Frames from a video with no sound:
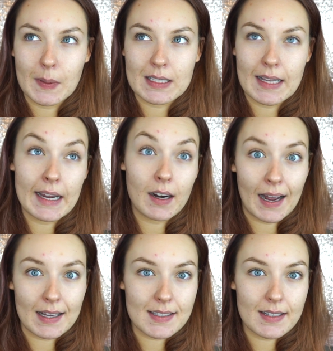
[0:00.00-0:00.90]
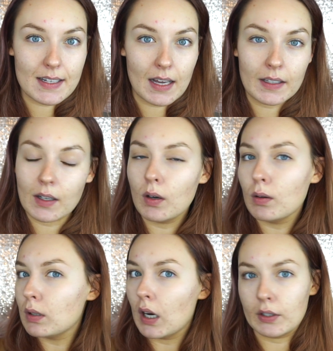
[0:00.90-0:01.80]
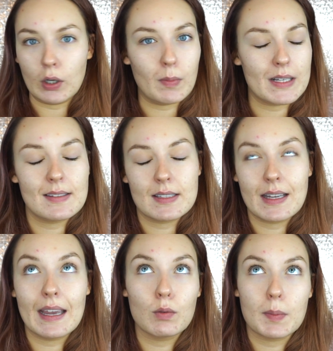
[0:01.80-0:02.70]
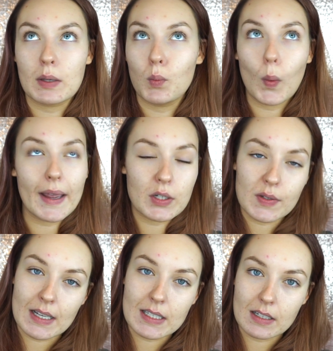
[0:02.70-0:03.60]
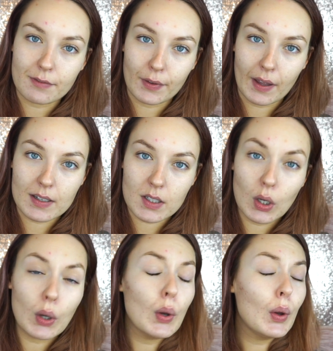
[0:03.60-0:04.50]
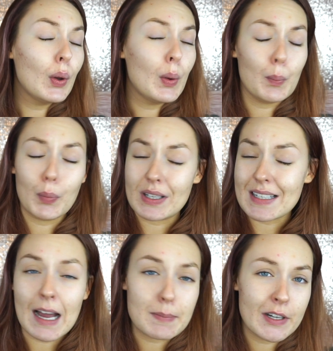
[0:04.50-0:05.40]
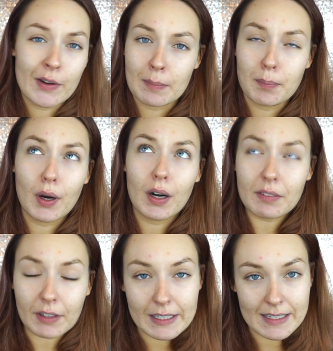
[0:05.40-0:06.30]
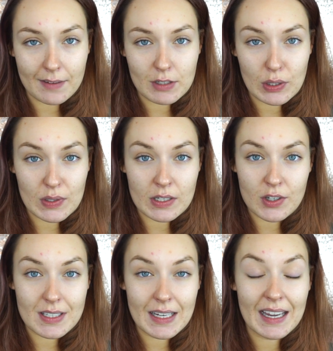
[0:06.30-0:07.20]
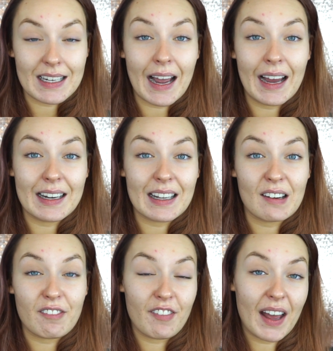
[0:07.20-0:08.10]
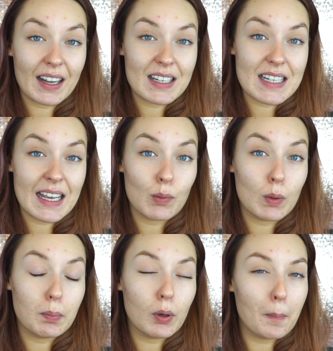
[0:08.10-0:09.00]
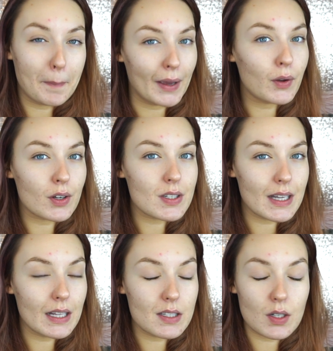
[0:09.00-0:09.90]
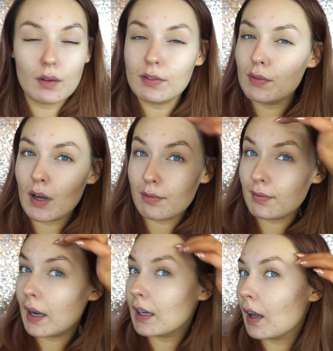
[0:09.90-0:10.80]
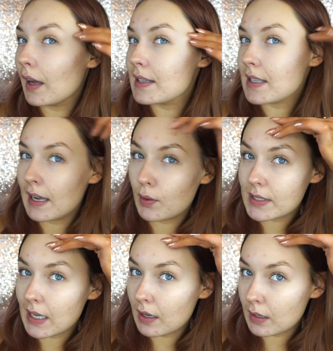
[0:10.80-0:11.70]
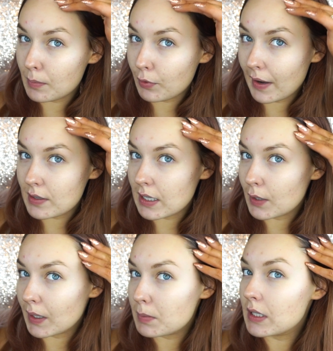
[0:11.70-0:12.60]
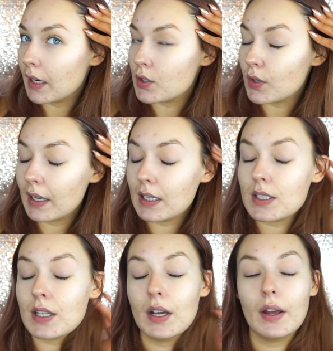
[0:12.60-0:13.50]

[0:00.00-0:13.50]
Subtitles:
because they hear acid and they go, oh god no, my skin will be way too sensitive for that. But it's absolutely perfectly safe to use on your skin, and in fact it will plump out your skin. So if you've got fine lines, I always get them around here when I'm dehydrated,